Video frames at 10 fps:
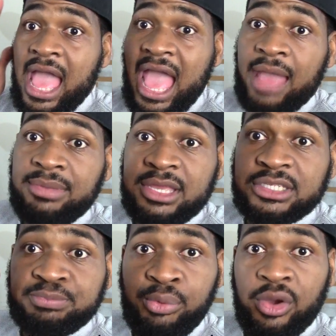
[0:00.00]

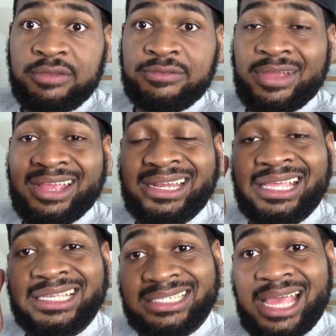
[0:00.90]
Abby's boyfriend
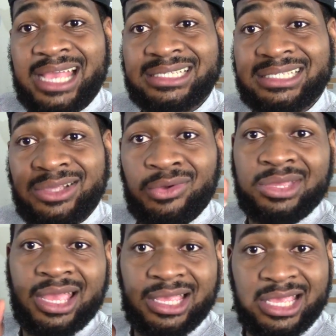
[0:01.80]
is nasty,
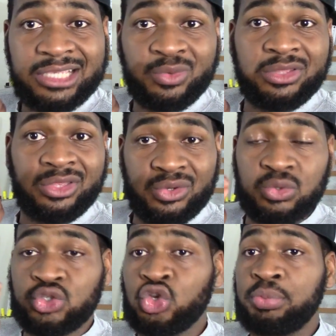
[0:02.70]
okay? He's with the
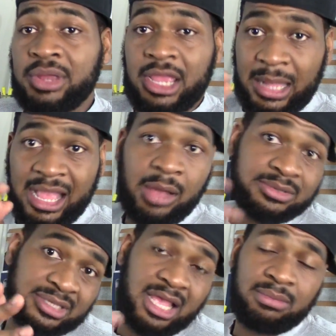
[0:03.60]
new superhead, like I
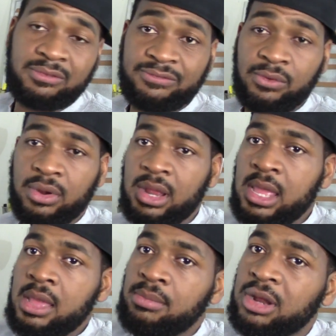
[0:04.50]
was saying before.
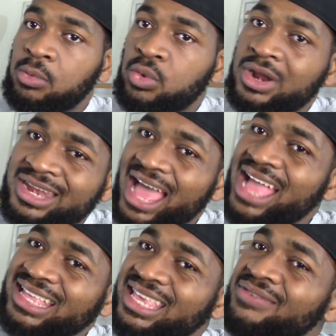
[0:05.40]
But if we're
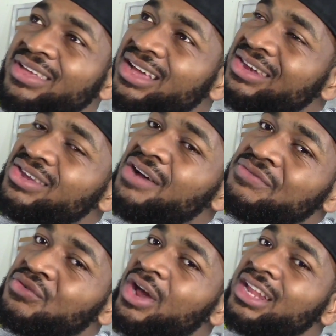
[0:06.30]
not giving
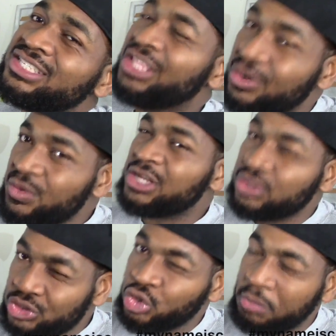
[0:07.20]
enough credit to the
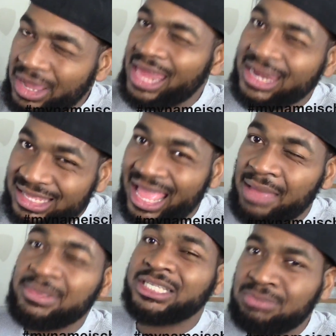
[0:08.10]
original superhead of the
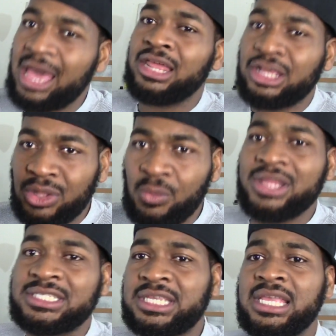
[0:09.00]
game, Miss Monica
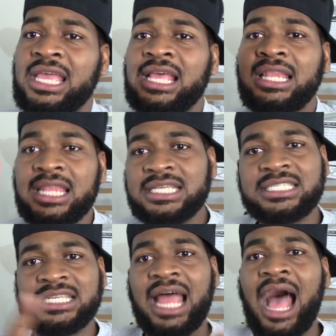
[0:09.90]
Lewinsky.
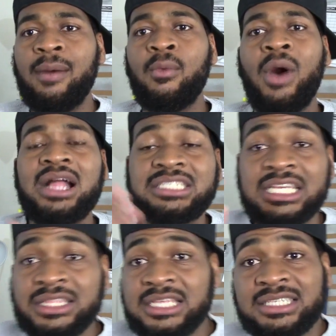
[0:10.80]
Listen, I'm
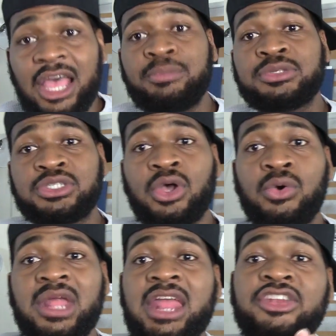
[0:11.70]
watching this
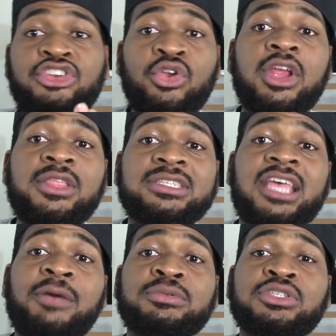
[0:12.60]
episode, and during
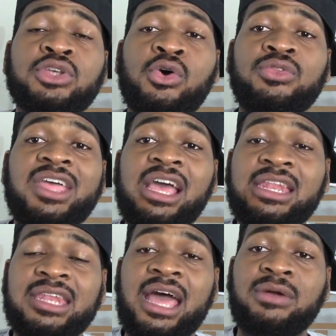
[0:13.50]
this episode, they
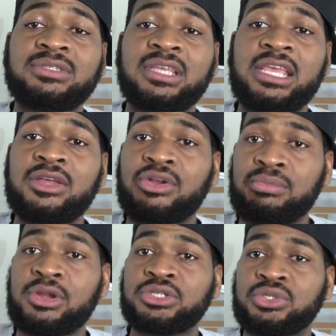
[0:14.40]
announced in a
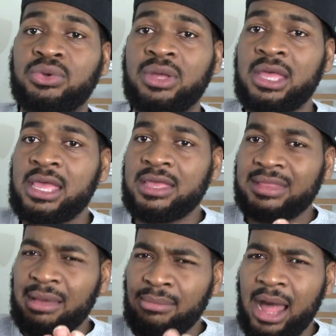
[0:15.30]
commercial
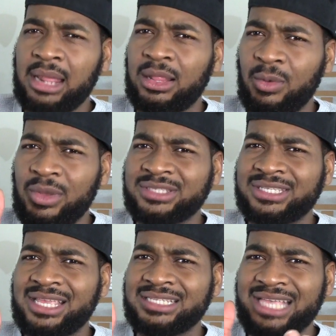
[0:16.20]
that Monica
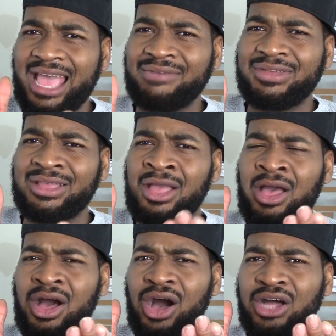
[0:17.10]
Lewinsky is having
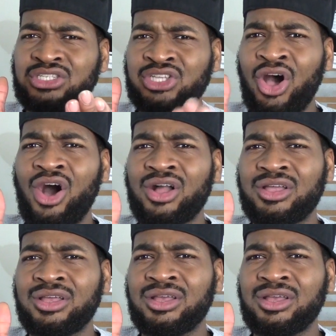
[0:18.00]
a talk.